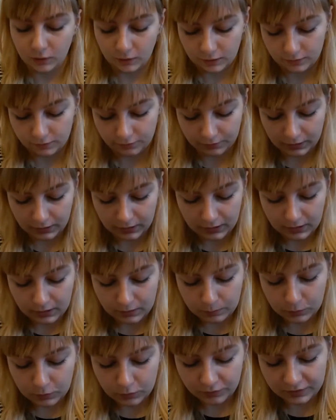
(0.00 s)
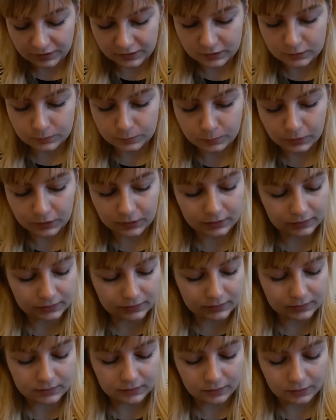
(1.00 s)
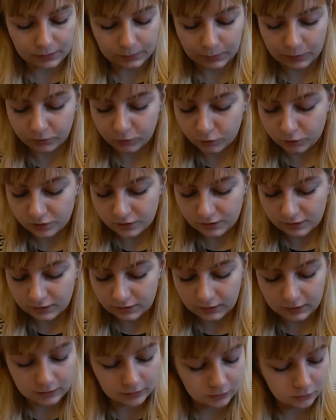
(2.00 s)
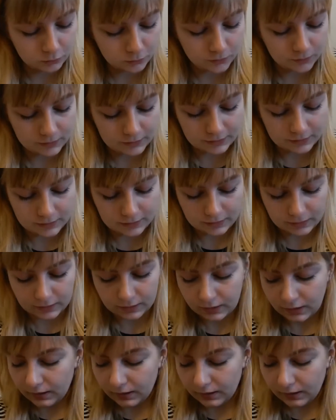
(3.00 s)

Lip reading: have movies, books. Unfortunately I didn't get through anything,